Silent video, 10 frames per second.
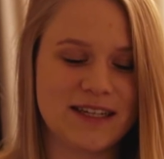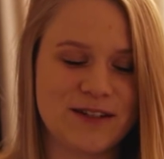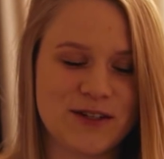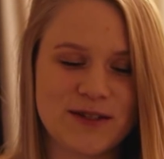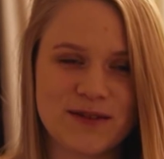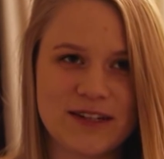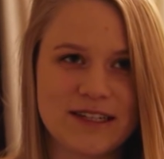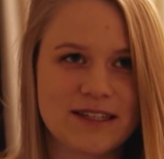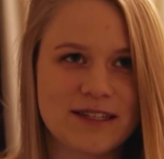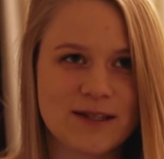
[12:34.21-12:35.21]
It just
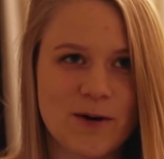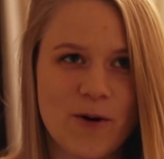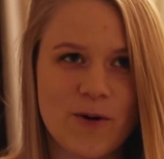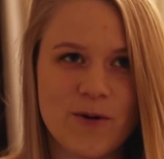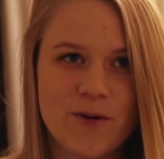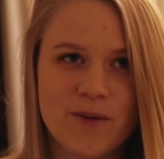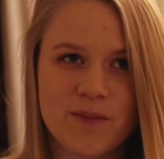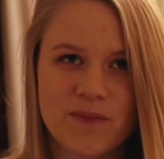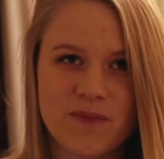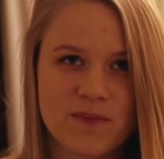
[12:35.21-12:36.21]
feels so